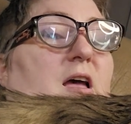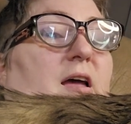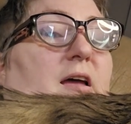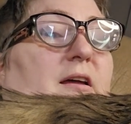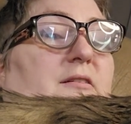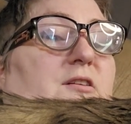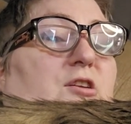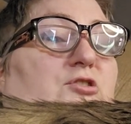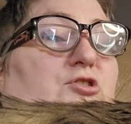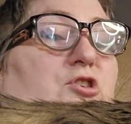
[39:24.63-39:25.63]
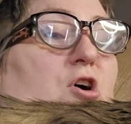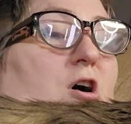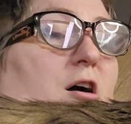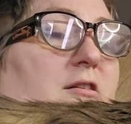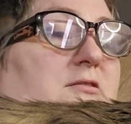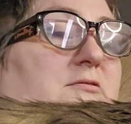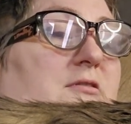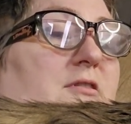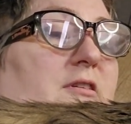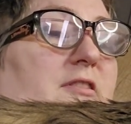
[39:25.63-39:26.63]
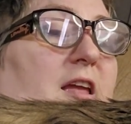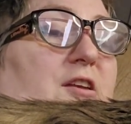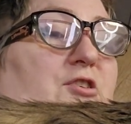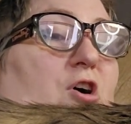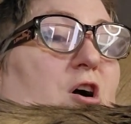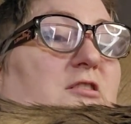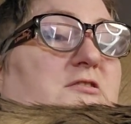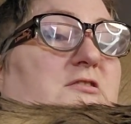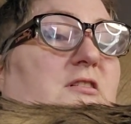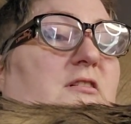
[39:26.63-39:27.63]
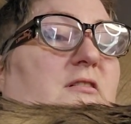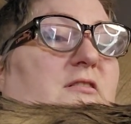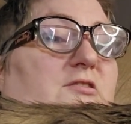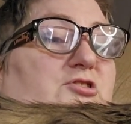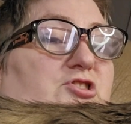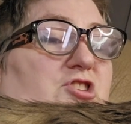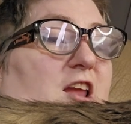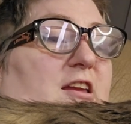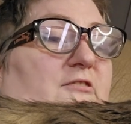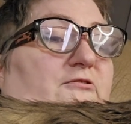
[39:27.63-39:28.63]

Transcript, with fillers: and knocked uh, they knocked the shaken